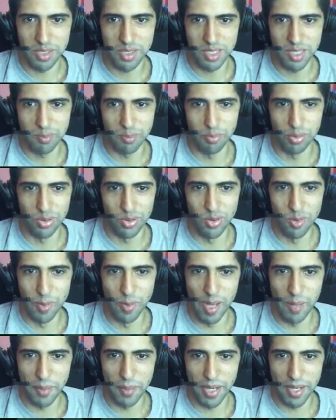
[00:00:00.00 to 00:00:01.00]
It blew my
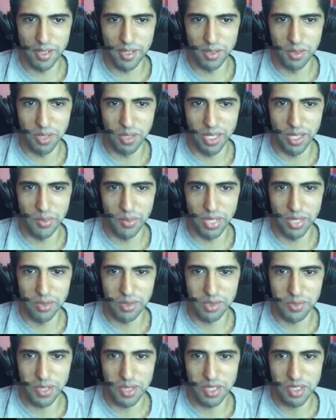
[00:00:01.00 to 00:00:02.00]
mind away when I was
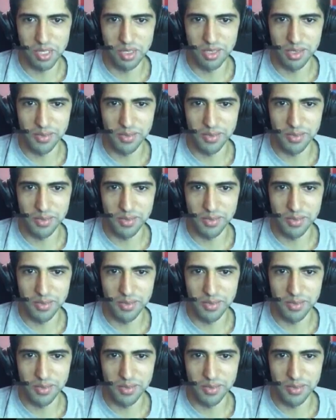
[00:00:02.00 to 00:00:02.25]
watching this